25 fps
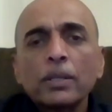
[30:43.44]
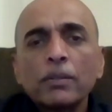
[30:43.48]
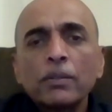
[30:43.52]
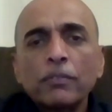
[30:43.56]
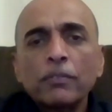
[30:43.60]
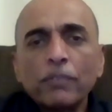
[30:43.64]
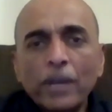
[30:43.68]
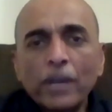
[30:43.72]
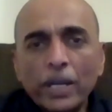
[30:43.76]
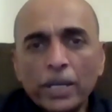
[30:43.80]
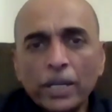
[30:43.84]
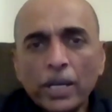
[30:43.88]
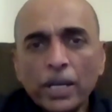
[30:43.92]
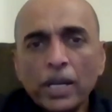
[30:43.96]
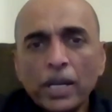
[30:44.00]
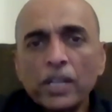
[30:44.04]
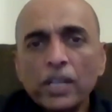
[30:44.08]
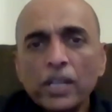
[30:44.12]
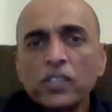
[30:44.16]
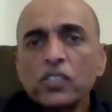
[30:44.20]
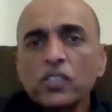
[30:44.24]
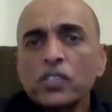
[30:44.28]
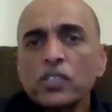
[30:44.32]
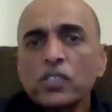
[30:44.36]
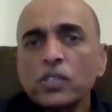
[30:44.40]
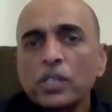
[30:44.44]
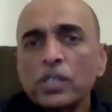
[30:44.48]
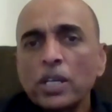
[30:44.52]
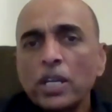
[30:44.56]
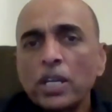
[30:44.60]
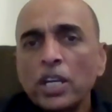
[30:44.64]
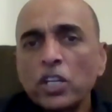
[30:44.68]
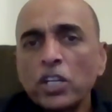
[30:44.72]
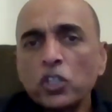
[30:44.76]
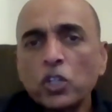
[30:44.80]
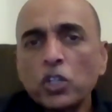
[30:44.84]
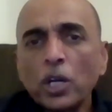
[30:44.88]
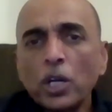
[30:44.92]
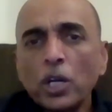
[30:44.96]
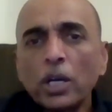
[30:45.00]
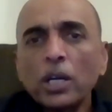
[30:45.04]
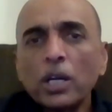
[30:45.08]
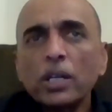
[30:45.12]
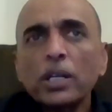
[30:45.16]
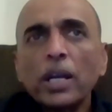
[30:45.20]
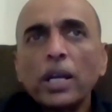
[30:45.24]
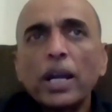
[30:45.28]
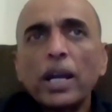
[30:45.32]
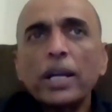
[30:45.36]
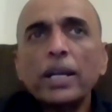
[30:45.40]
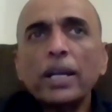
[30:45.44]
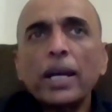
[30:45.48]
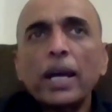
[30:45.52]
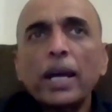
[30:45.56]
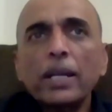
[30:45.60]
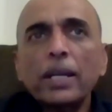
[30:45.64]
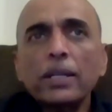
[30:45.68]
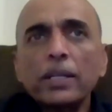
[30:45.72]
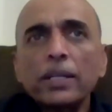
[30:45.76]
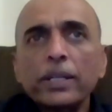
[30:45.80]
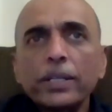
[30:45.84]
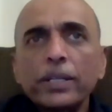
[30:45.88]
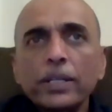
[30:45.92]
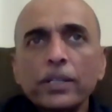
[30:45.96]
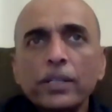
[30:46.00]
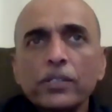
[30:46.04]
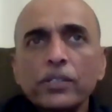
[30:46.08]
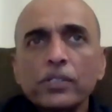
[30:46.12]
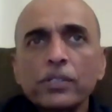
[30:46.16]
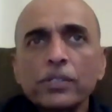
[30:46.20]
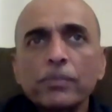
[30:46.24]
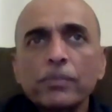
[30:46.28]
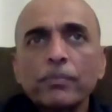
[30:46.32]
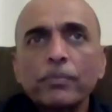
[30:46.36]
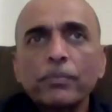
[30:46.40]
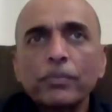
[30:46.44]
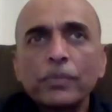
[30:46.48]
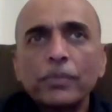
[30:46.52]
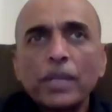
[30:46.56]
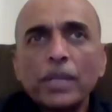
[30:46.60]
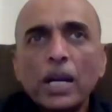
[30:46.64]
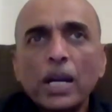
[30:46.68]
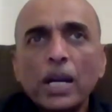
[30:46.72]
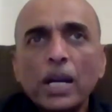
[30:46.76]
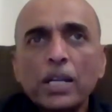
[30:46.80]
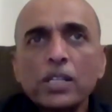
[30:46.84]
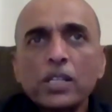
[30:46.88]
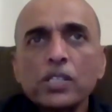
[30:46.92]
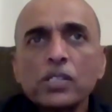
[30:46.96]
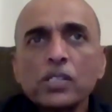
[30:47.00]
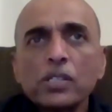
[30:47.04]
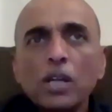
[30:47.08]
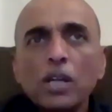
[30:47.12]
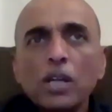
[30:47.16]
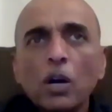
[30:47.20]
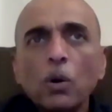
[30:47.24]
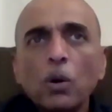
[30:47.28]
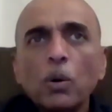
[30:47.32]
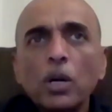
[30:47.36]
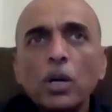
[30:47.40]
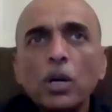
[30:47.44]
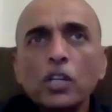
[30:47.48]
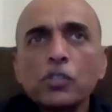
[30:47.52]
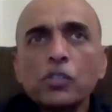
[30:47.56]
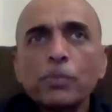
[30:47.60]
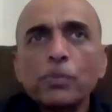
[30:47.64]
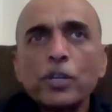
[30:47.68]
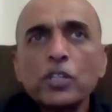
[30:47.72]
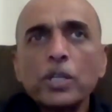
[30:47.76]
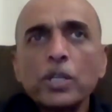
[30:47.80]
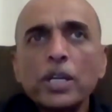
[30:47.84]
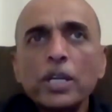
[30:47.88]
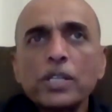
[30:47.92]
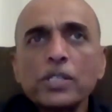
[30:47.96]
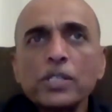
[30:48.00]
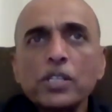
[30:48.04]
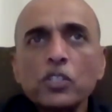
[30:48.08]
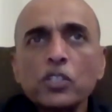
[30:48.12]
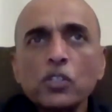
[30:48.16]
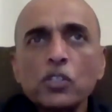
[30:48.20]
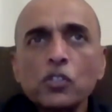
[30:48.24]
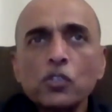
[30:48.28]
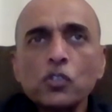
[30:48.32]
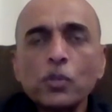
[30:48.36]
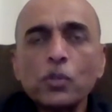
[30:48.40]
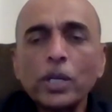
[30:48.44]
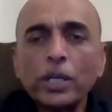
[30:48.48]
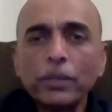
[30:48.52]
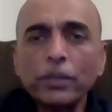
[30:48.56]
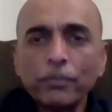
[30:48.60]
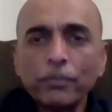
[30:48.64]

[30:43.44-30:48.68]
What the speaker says: finance, HR, and analytics. That is how our specializations run.